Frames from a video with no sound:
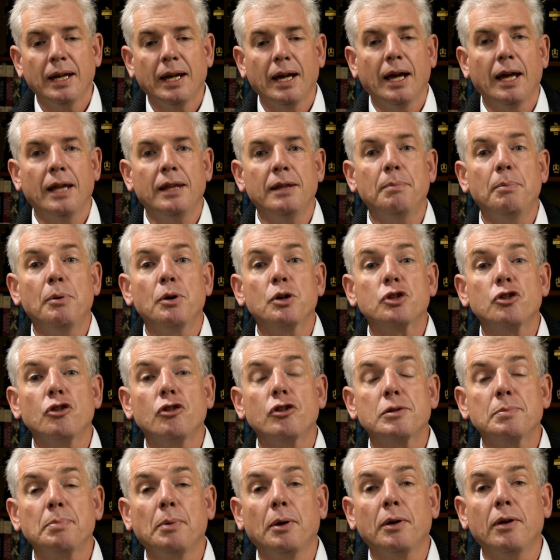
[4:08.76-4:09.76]
And the person
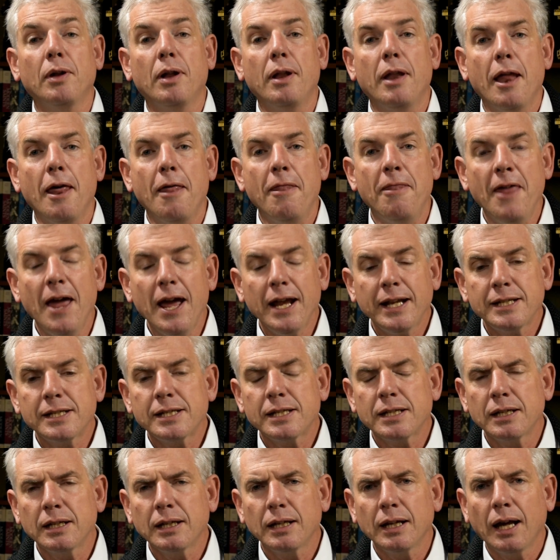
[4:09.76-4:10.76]
responded,
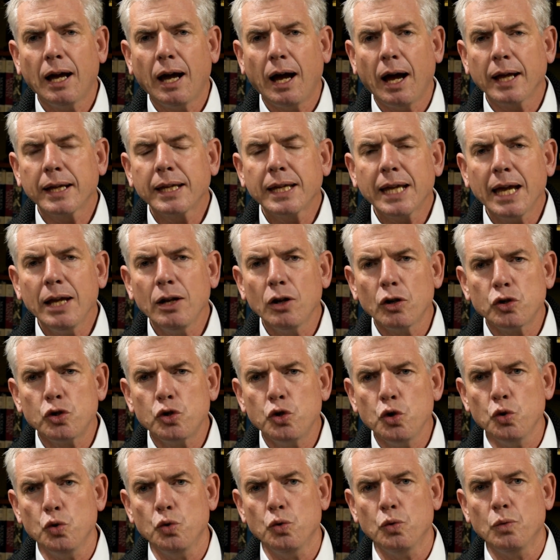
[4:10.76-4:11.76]
that I cannot
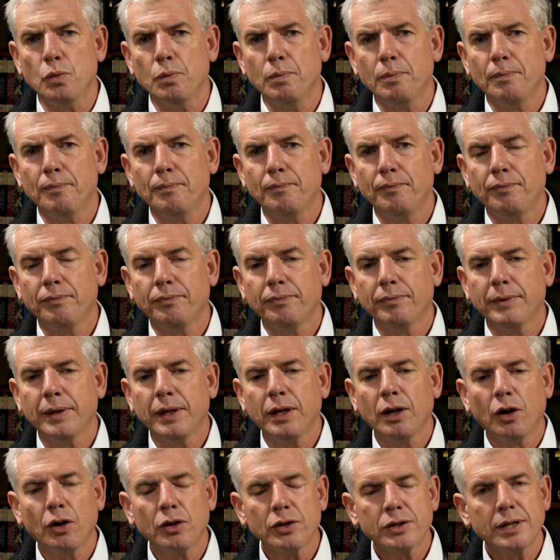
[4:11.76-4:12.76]
do.
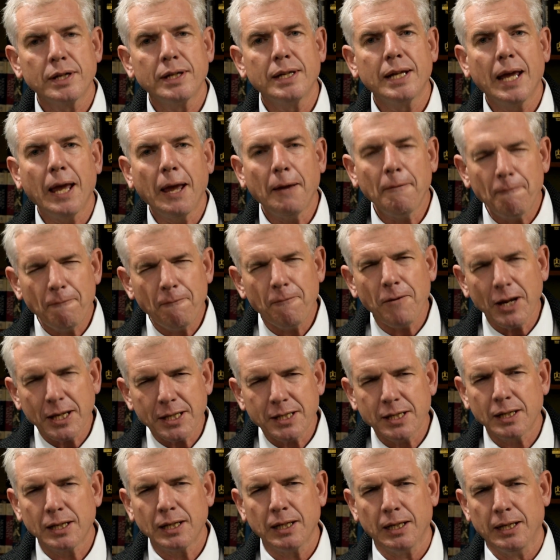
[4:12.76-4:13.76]
He answered
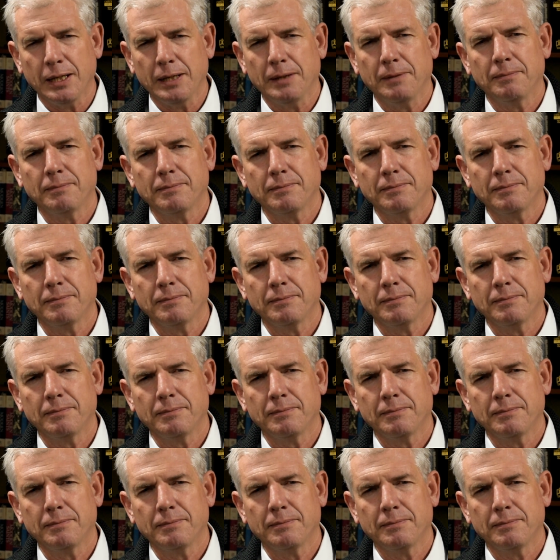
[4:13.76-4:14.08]
emphatically.